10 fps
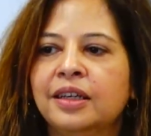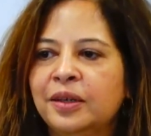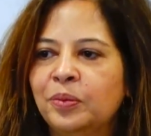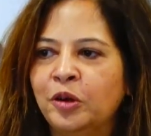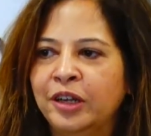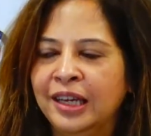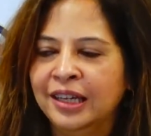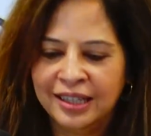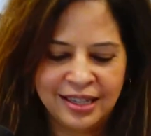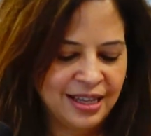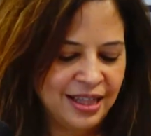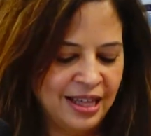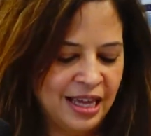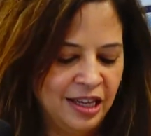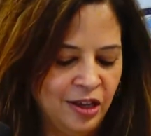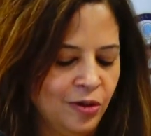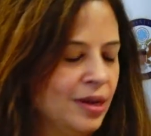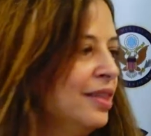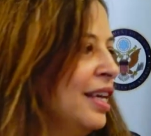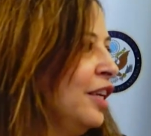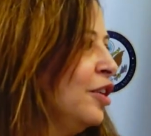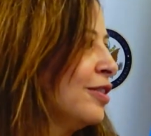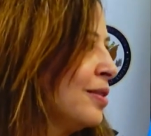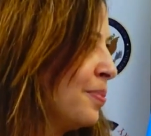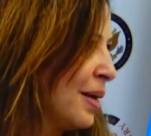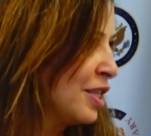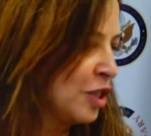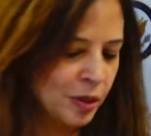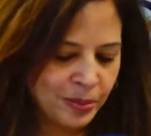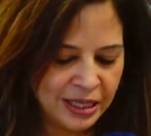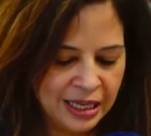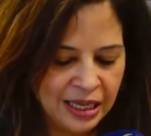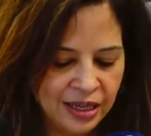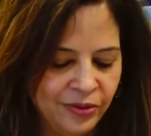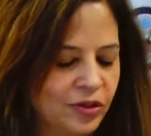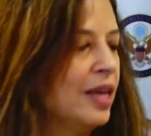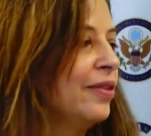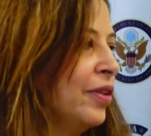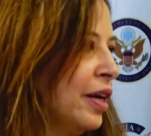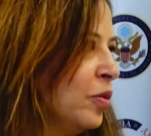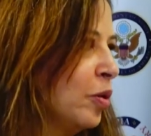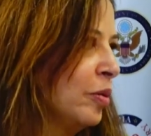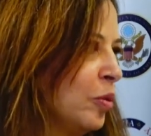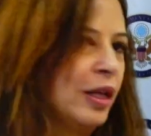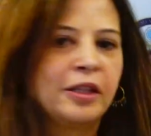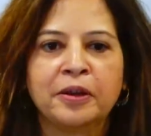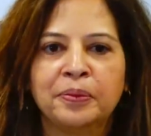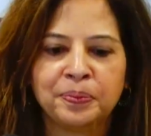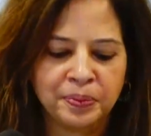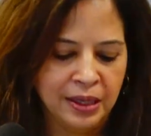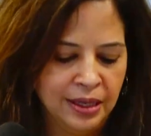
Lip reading: Good morning, and thank you. And thank you, Ambassador Massinga, for that very warm welcome.